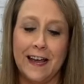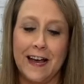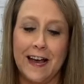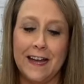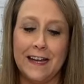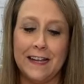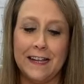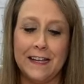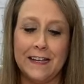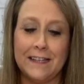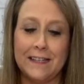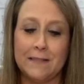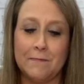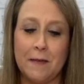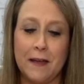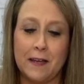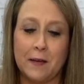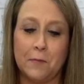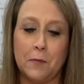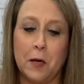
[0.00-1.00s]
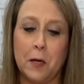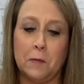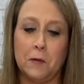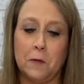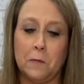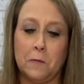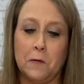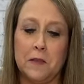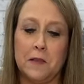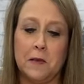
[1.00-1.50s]
I didn't get to make a
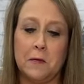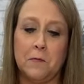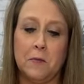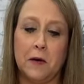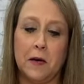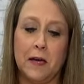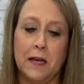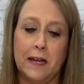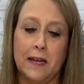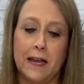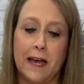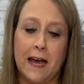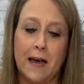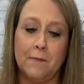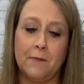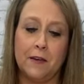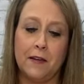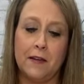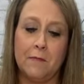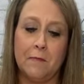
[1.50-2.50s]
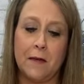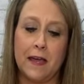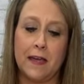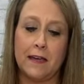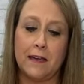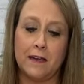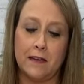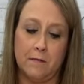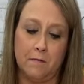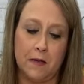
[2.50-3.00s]
pumpkin with it, but I'm going to
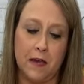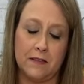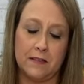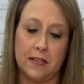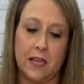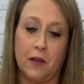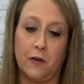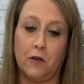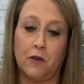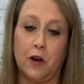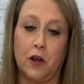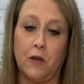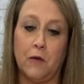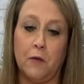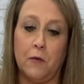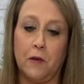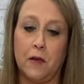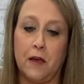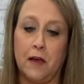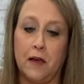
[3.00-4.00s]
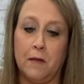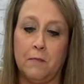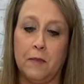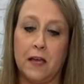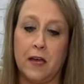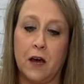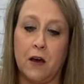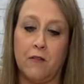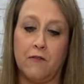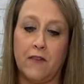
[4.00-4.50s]
make my scarecrow
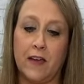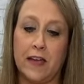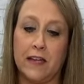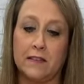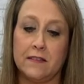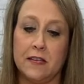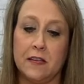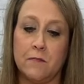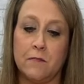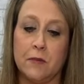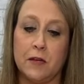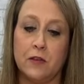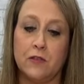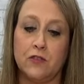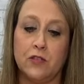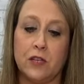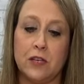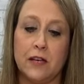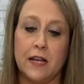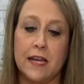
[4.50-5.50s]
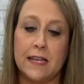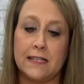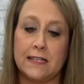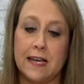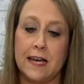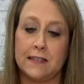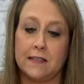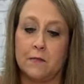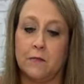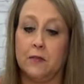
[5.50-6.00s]
be all fancy and bougie, and he's
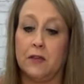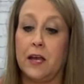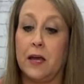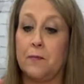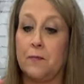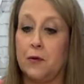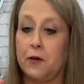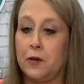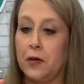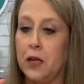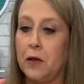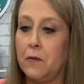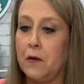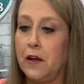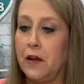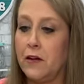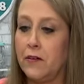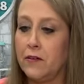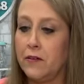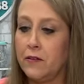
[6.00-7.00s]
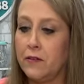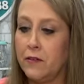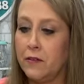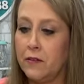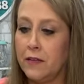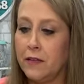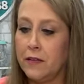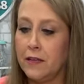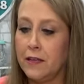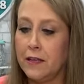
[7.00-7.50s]
got some leopard going on.
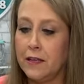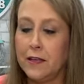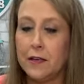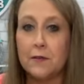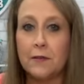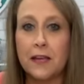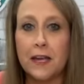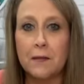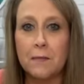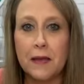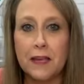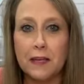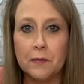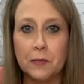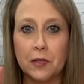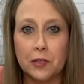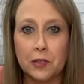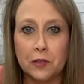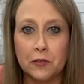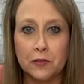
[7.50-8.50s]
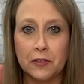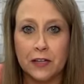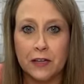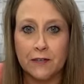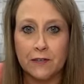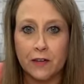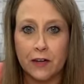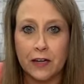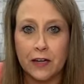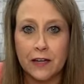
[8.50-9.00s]
Got to make him a little
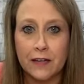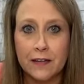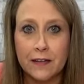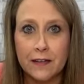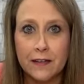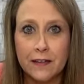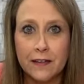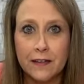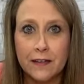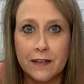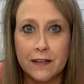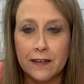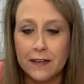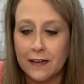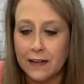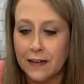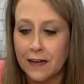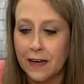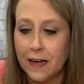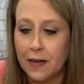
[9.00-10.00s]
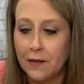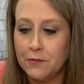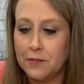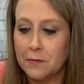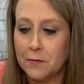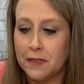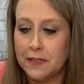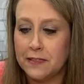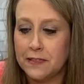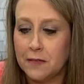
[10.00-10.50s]
different. Oh,
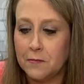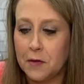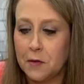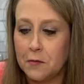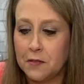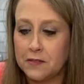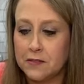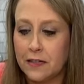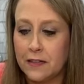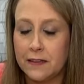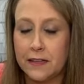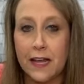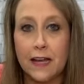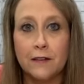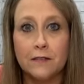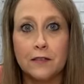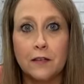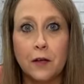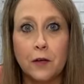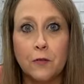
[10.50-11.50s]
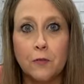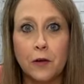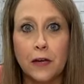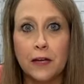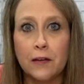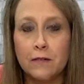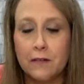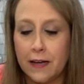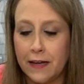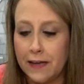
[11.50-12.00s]
somebody said I'm almost at a thousand. Oh,
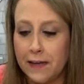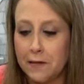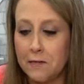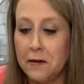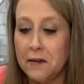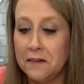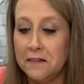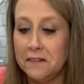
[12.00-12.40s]
wow, I am.